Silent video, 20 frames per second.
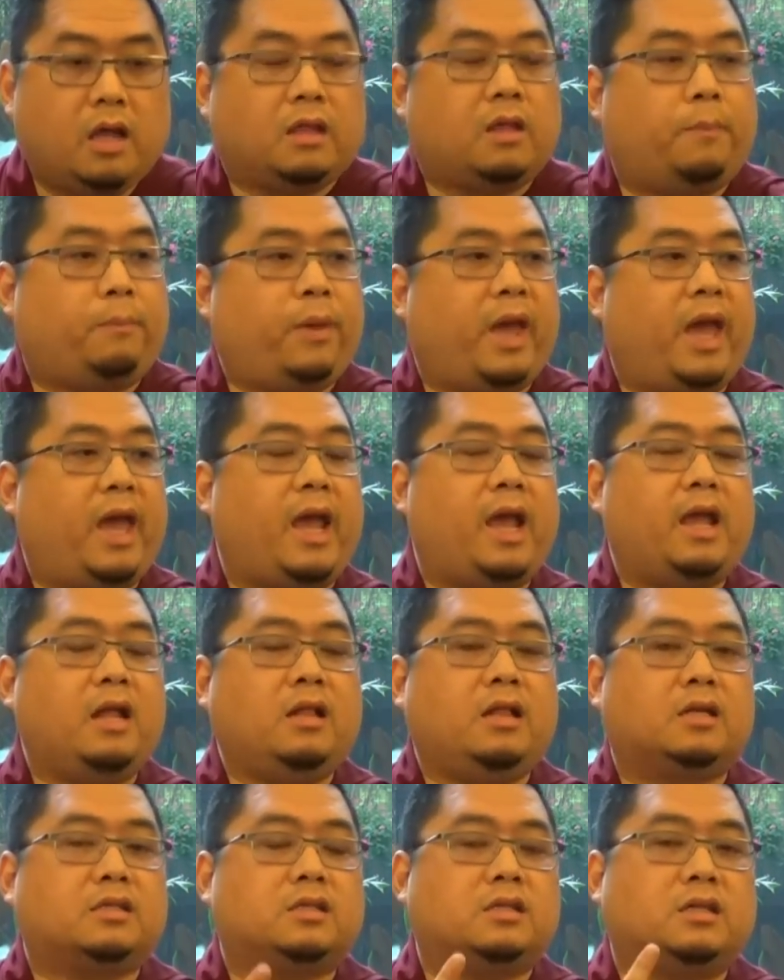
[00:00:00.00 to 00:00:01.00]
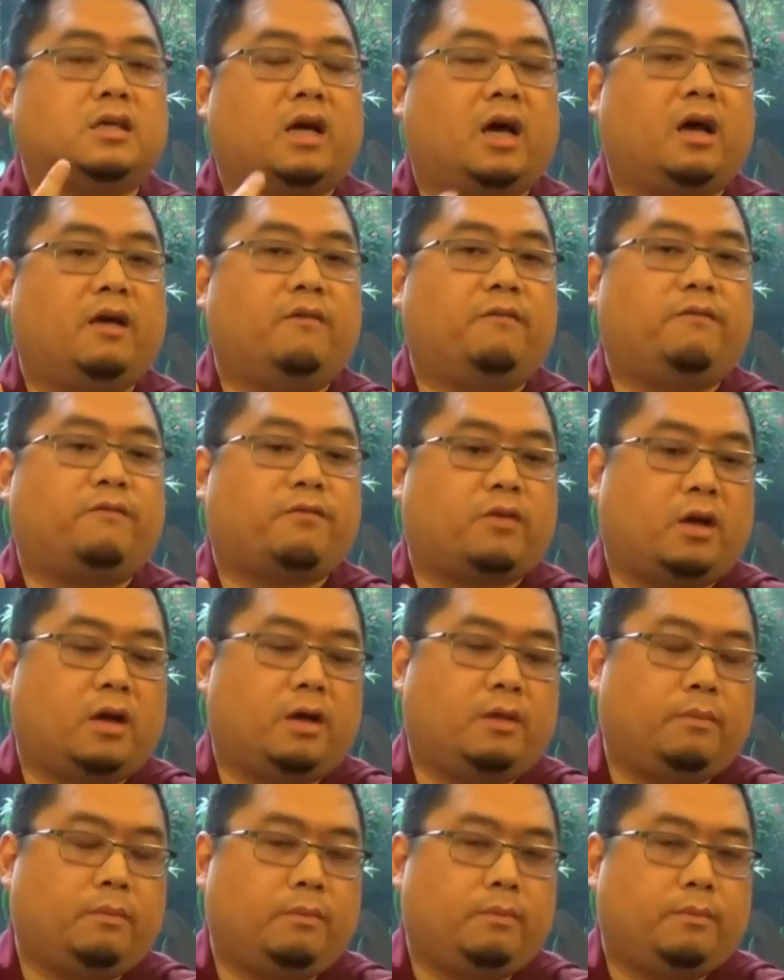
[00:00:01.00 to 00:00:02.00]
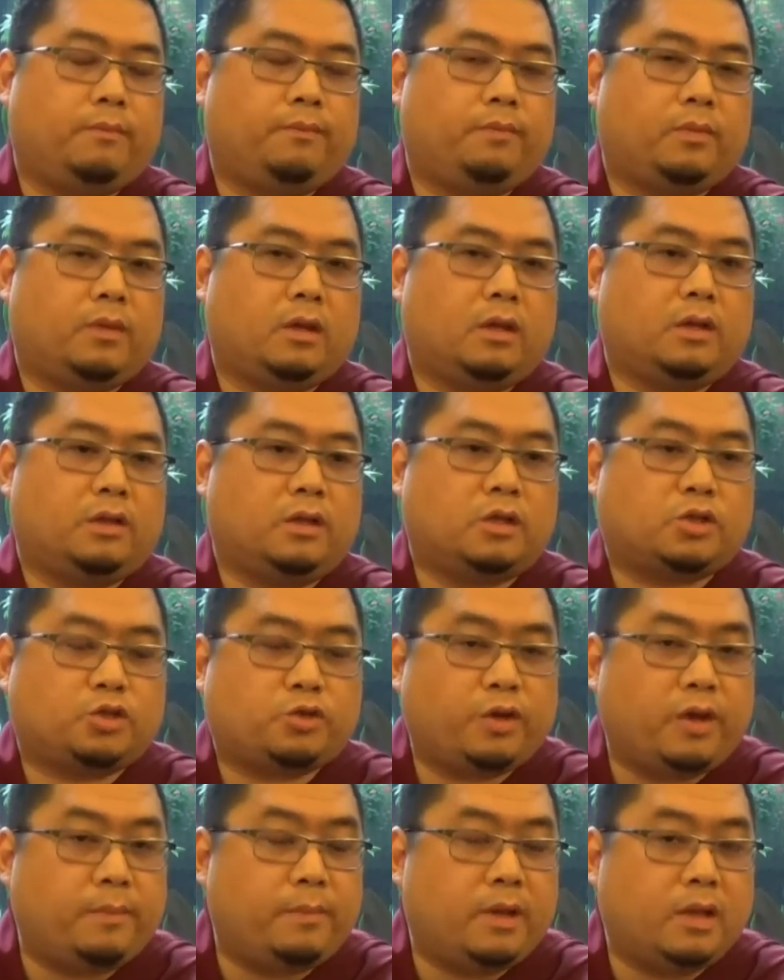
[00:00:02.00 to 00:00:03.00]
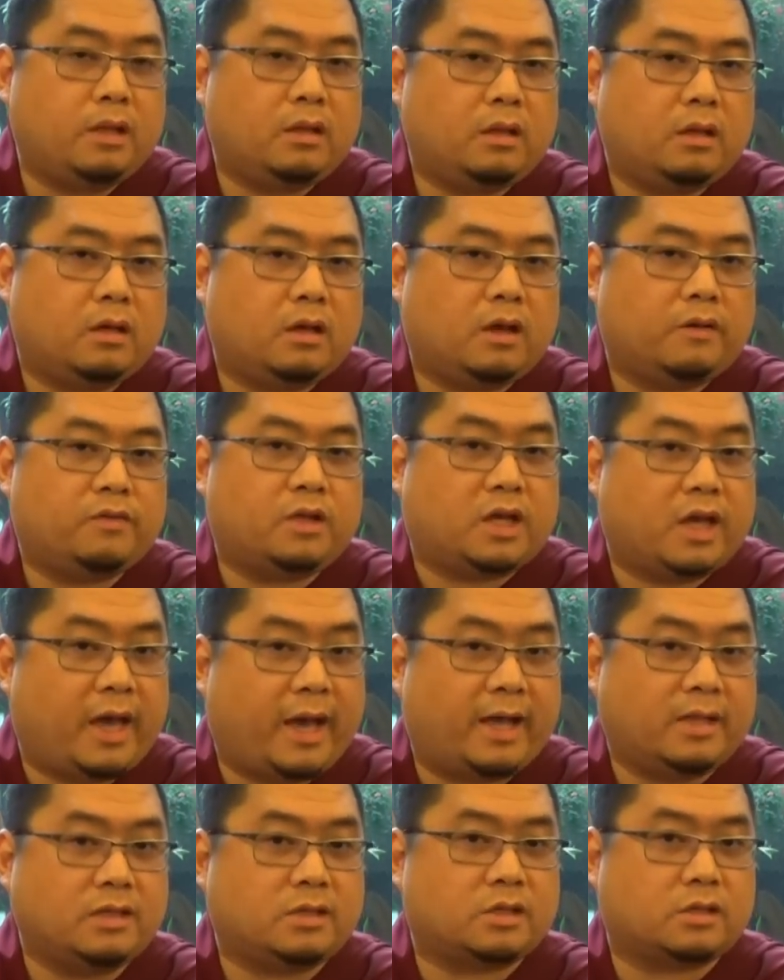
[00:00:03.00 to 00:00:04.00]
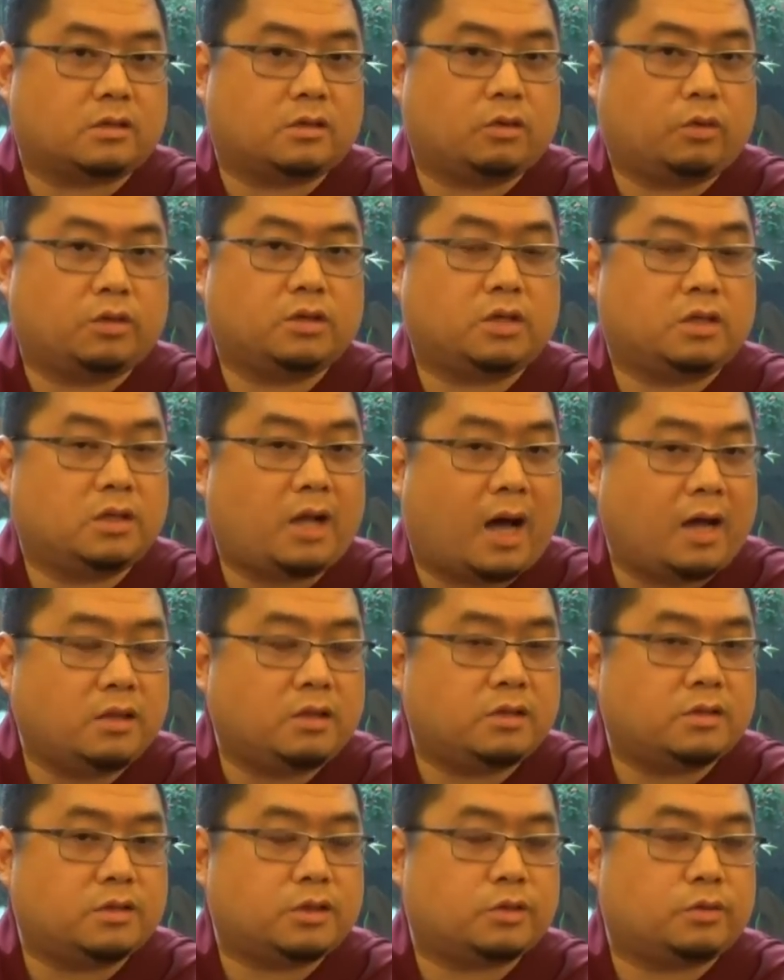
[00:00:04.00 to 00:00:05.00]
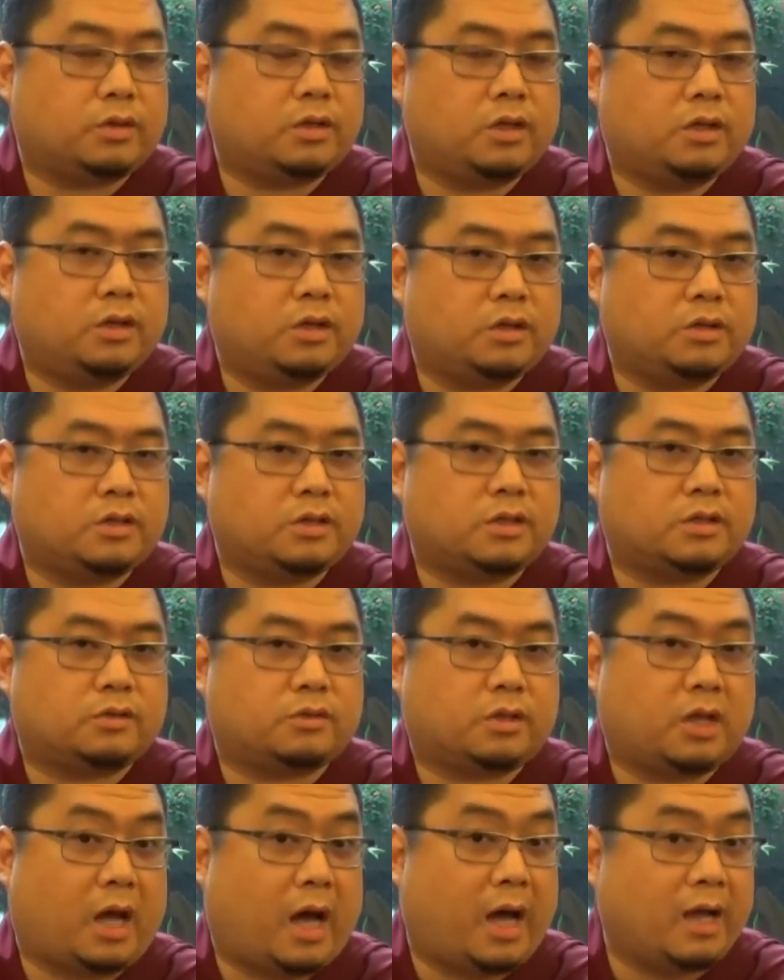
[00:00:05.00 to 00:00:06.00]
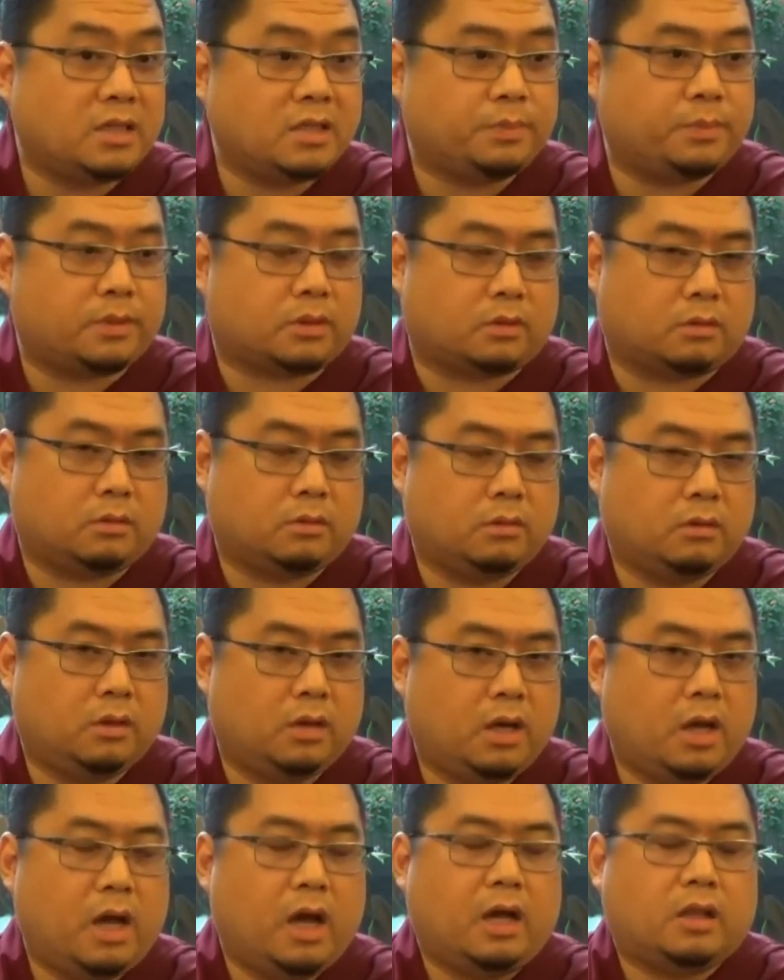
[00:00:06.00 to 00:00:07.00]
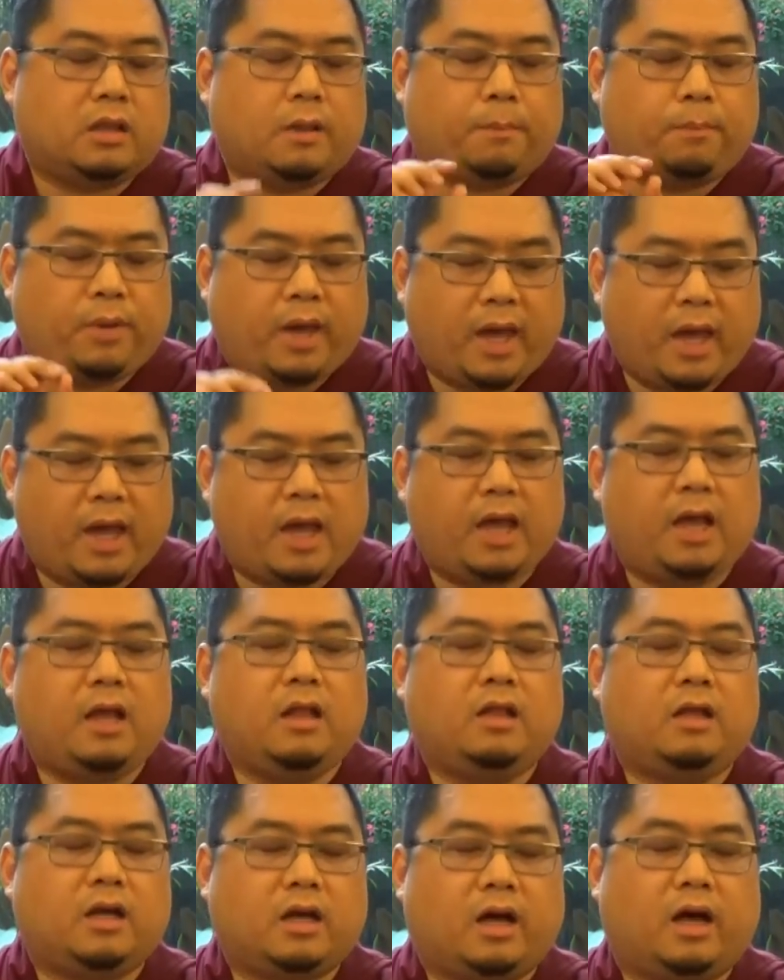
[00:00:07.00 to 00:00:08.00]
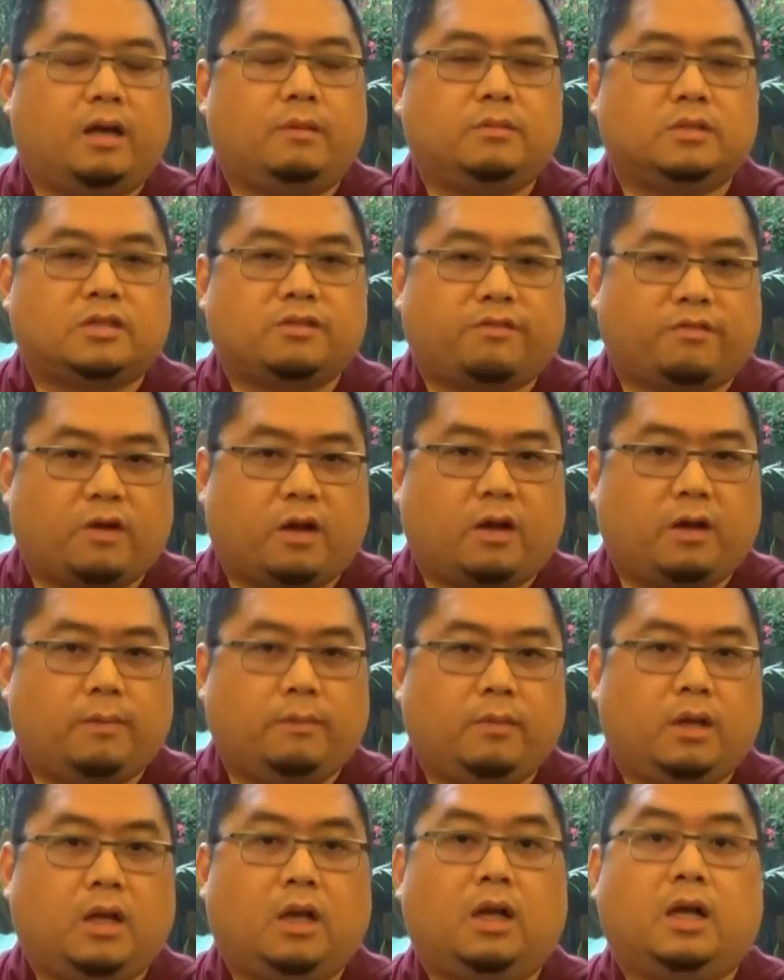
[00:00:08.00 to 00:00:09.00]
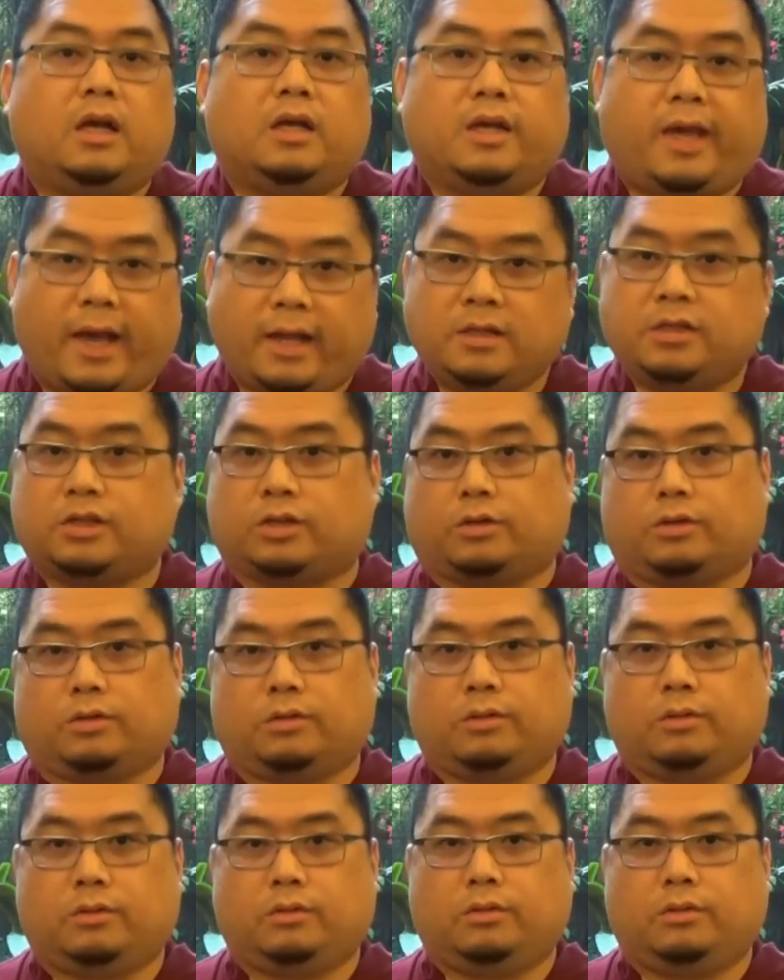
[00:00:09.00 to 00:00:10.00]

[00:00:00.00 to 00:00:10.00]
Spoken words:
The pain doesn't come from the treatment of the cancer or the doctors or the nurses or the hospital. The pain comes from cancer.